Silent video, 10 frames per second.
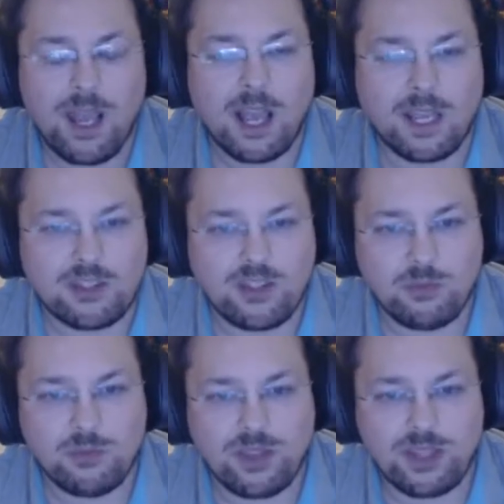I
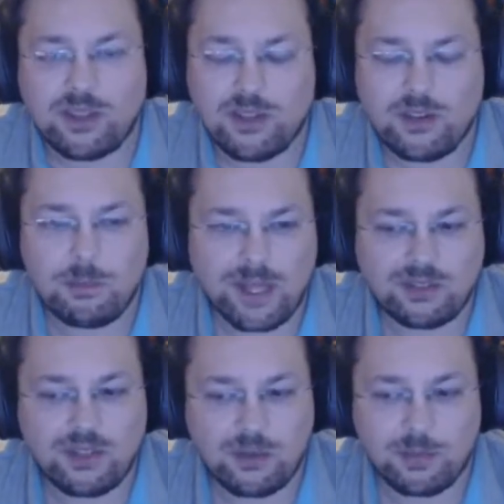don't think they're the
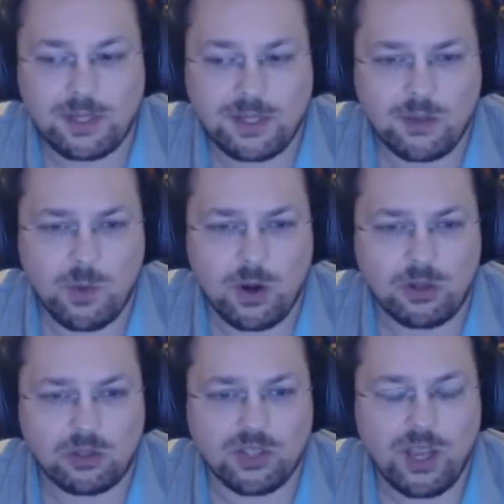best company in the
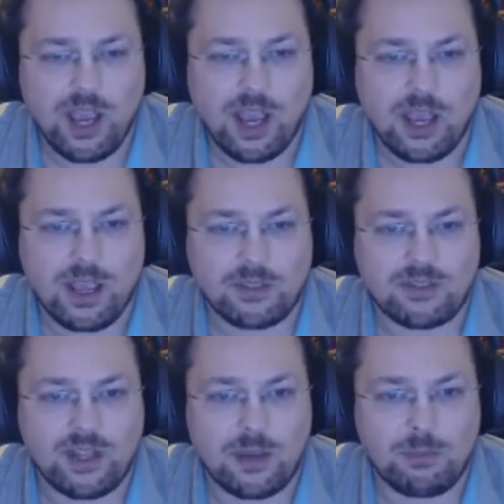world at
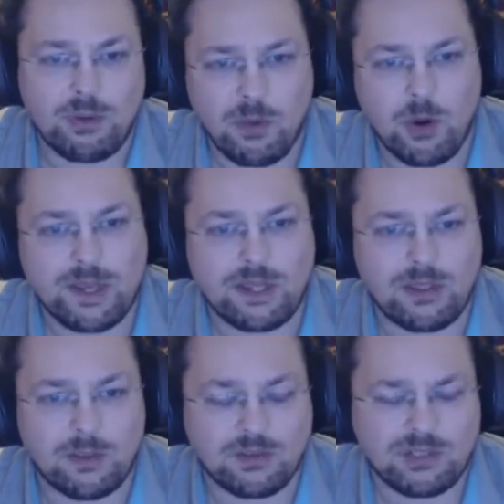
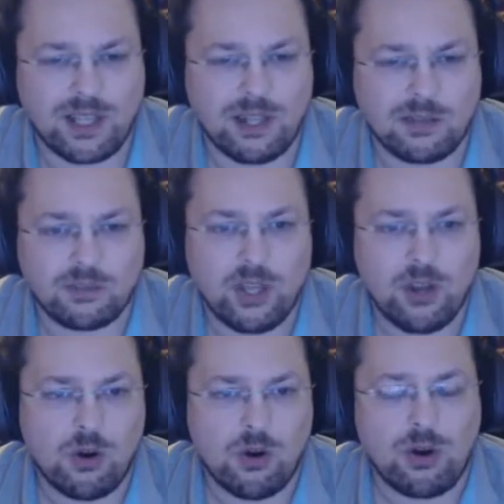promoting themselves
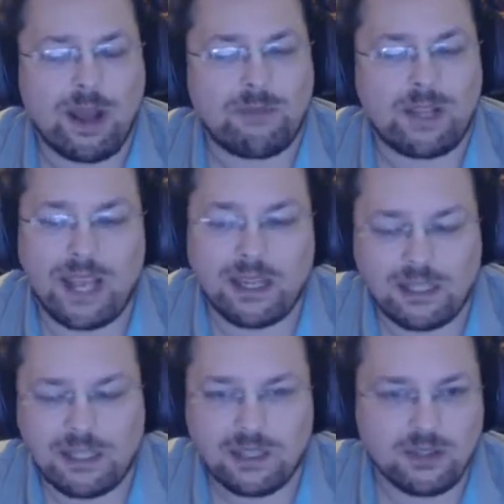or having
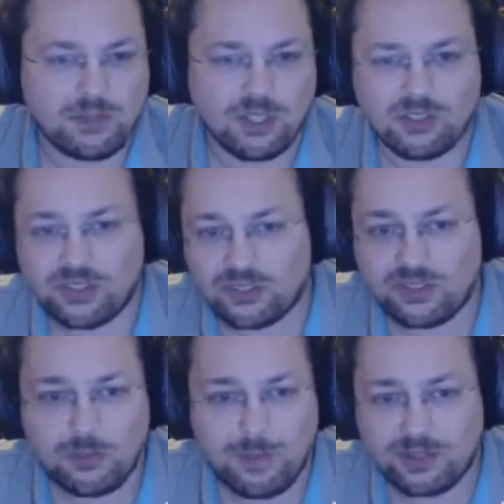any kind of
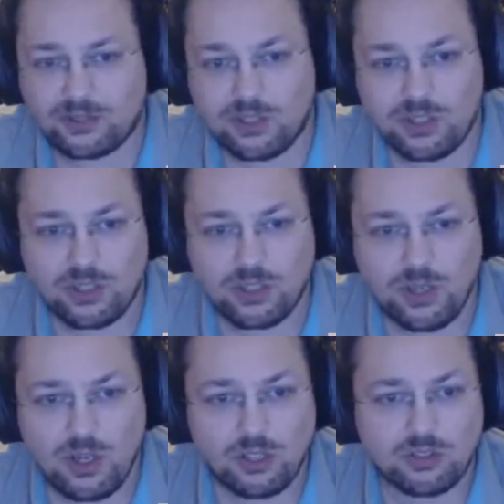consistent message.
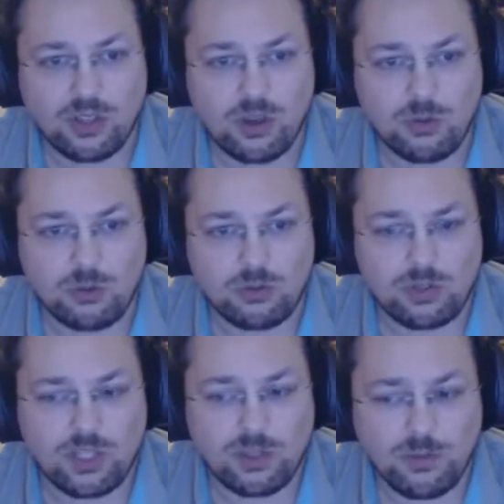So
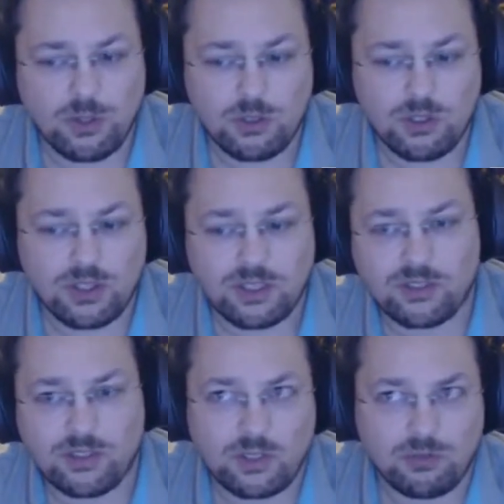the confusion
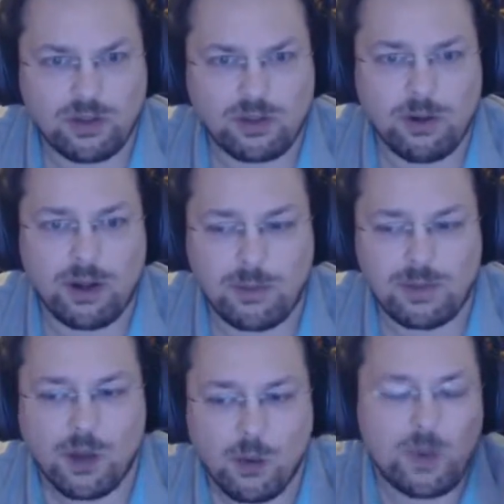is running around. I
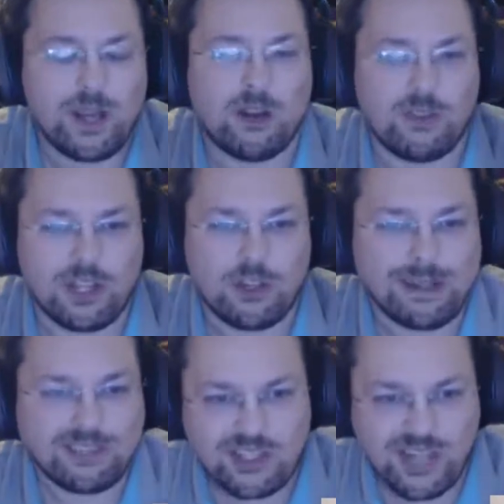mean, we are the
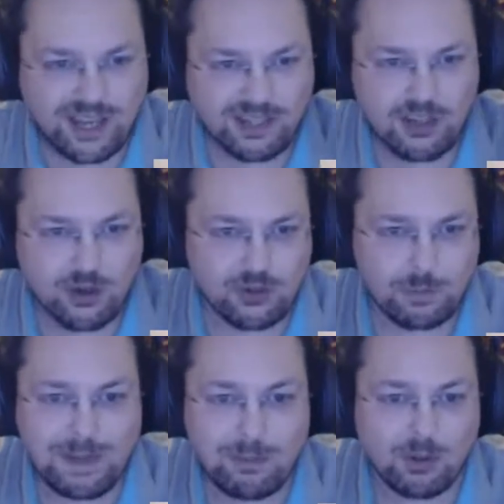crazy tech nerd
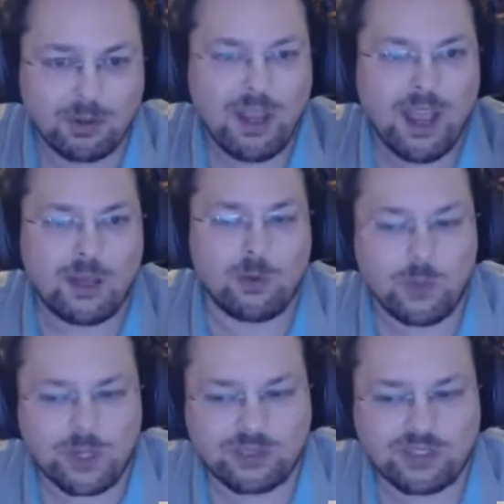people, and
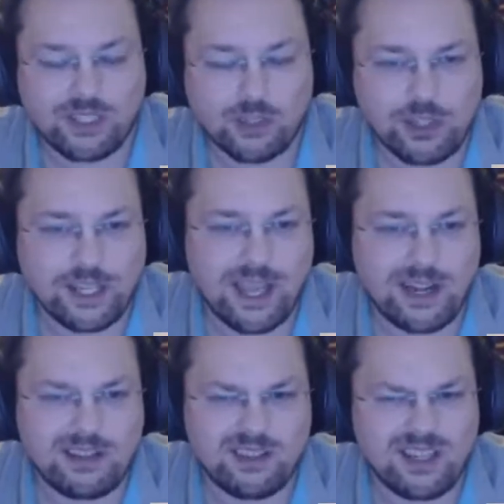we're sitting looking
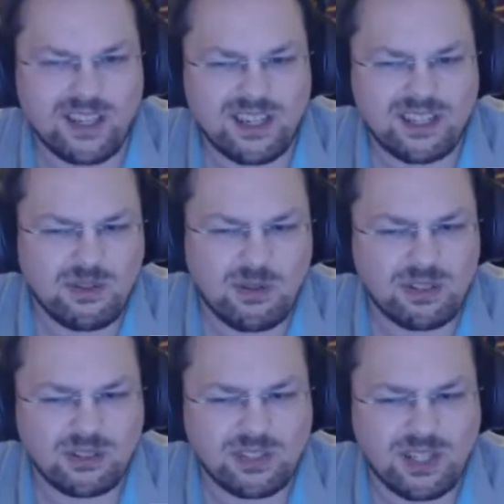at it and thinking, I don't
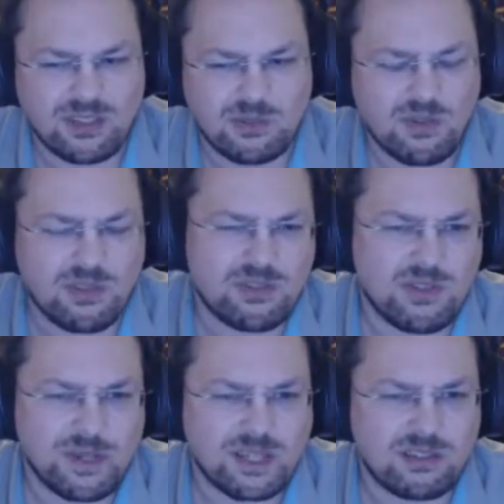understand what
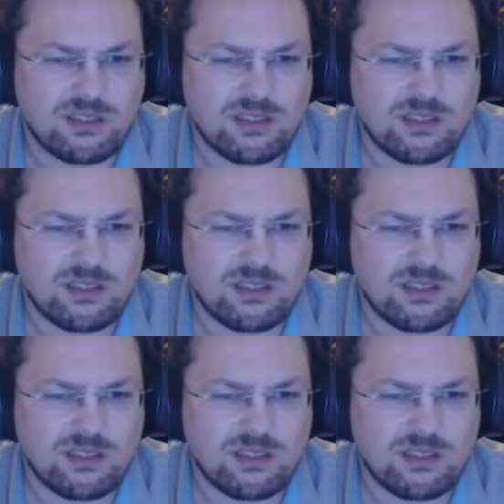they're doing.